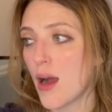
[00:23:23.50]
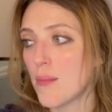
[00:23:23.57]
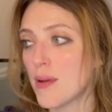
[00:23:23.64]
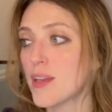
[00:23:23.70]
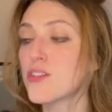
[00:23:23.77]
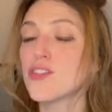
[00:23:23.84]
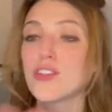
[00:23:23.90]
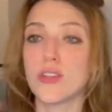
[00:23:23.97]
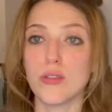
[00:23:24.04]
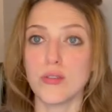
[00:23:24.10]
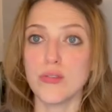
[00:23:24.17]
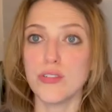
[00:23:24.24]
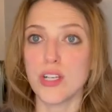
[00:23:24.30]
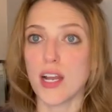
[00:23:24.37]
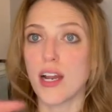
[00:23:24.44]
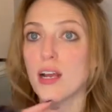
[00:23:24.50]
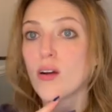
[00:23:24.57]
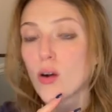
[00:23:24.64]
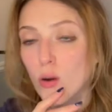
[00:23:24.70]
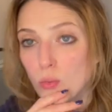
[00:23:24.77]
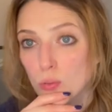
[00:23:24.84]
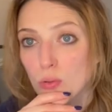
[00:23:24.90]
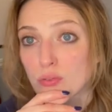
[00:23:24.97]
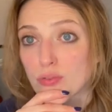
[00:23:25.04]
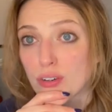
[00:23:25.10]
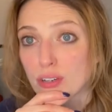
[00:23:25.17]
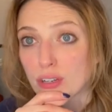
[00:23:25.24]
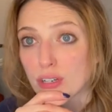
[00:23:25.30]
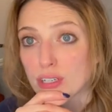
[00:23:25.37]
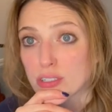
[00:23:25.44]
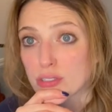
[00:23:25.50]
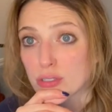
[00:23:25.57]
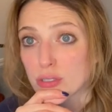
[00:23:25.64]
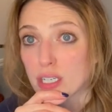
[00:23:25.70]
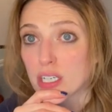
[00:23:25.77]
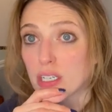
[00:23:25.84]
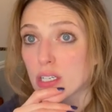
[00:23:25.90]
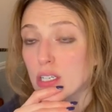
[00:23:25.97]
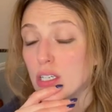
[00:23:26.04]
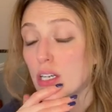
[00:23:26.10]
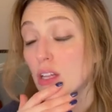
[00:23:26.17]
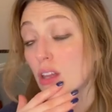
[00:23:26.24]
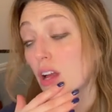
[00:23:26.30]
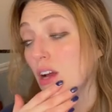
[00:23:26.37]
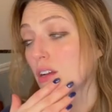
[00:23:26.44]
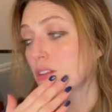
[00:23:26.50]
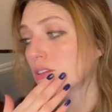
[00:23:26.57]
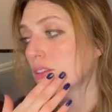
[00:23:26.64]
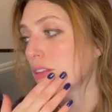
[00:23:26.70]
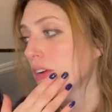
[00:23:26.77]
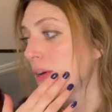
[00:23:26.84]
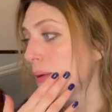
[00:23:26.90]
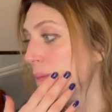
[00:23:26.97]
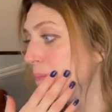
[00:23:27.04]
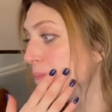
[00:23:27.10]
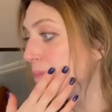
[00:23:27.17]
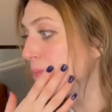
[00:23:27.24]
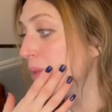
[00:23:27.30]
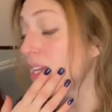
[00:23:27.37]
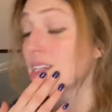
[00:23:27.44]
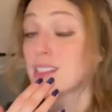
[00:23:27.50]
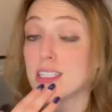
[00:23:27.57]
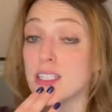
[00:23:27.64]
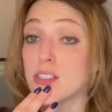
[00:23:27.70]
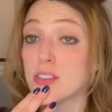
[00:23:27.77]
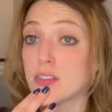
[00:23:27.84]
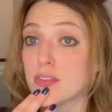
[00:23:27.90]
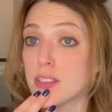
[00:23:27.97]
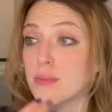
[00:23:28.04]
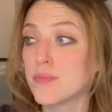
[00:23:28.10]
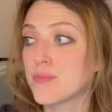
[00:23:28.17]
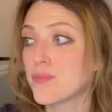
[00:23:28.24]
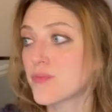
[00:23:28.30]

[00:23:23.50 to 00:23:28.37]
is huge, and I hope will further his career a lot, because he deserves it.